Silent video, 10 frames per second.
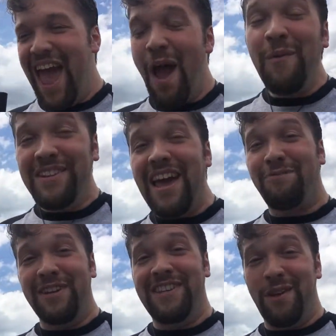and we
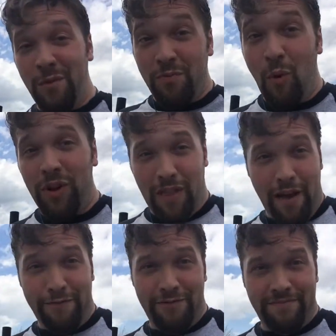definitely did it with more
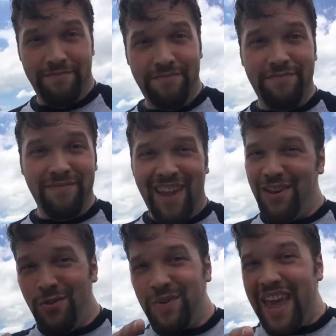love.
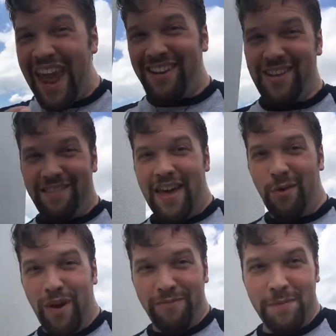And you can't take that
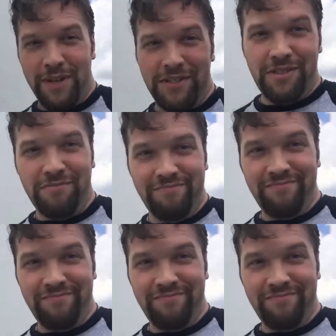away from us.